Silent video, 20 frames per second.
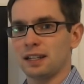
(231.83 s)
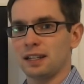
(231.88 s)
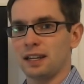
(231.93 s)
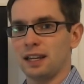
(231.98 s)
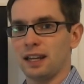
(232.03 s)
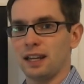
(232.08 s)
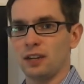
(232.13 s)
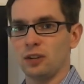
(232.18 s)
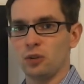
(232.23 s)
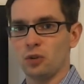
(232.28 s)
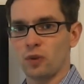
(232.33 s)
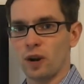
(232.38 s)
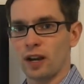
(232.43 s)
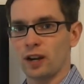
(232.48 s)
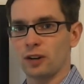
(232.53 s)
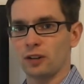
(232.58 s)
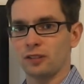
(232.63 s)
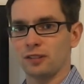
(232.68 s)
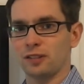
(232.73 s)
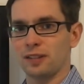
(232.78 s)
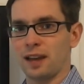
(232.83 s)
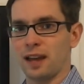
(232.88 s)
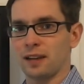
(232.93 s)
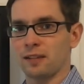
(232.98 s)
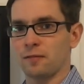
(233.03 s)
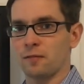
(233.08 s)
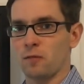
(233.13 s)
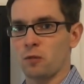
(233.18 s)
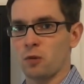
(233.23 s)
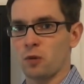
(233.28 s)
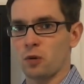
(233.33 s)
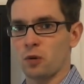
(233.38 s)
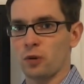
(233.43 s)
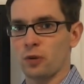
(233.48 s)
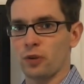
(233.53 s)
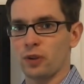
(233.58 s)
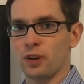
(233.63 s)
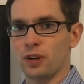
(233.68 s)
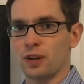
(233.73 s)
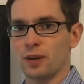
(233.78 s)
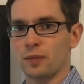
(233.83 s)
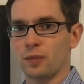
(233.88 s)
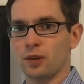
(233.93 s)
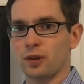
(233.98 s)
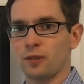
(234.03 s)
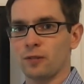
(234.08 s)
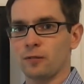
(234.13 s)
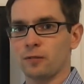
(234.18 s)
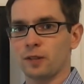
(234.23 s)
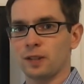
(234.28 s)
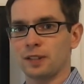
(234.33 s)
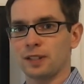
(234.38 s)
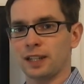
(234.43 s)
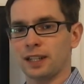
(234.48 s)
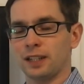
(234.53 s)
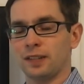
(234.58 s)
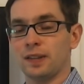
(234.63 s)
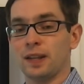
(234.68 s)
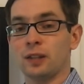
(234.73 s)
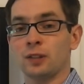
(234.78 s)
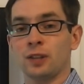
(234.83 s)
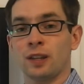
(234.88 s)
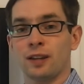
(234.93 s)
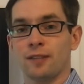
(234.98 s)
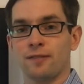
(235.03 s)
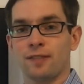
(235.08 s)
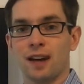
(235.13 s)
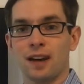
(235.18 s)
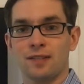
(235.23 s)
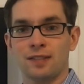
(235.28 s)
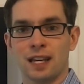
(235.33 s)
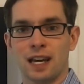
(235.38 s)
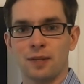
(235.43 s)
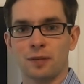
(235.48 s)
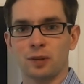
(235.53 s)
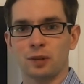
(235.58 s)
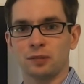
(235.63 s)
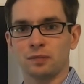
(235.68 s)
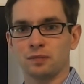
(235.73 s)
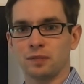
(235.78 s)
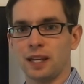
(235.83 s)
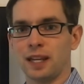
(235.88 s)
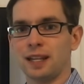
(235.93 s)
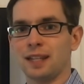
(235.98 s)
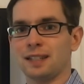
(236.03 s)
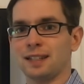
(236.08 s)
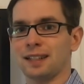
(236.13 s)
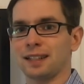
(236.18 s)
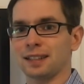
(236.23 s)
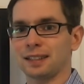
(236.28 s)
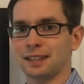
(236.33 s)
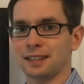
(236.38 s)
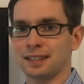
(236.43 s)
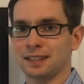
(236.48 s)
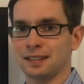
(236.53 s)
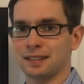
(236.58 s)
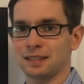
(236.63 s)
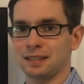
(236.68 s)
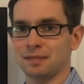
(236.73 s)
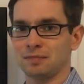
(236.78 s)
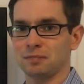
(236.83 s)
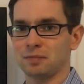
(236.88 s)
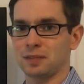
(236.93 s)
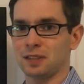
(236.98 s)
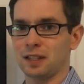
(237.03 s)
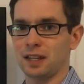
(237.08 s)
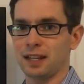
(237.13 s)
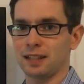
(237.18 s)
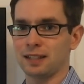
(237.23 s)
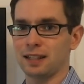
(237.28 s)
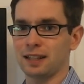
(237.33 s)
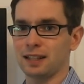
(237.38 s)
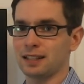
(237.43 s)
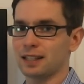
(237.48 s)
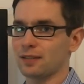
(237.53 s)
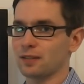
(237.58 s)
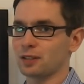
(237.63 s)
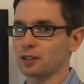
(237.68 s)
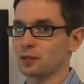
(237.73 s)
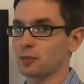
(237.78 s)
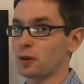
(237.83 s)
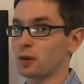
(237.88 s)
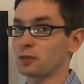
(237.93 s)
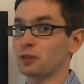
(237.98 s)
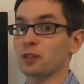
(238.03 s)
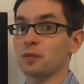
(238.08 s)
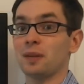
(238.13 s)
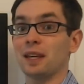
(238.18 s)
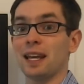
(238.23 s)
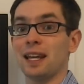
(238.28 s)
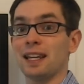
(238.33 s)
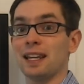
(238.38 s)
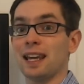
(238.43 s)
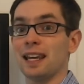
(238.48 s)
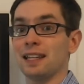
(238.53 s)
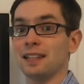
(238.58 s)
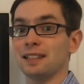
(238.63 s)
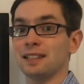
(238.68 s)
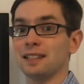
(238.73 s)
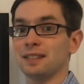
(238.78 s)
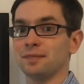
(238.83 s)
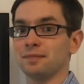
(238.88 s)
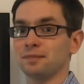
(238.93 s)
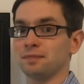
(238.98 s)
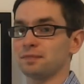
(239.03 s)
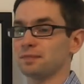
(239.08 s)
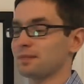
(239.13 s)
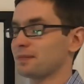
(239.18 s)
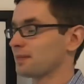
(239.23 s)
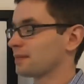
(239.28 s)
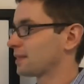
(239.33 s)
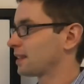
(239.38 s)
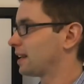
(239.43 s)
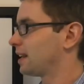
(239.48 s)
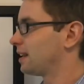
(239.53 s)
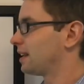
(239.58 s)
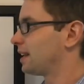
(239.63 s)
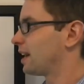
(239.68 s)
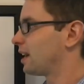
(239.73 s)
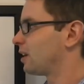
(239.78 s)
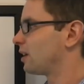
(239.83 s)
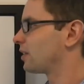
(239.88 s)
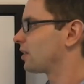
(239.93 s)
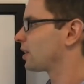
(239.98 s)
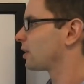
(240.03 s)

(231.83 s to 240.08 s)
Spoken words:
a new record set for the number of consecutive games without a five-timer, 86. Today's 87, tomorrow's going to be 88. And now I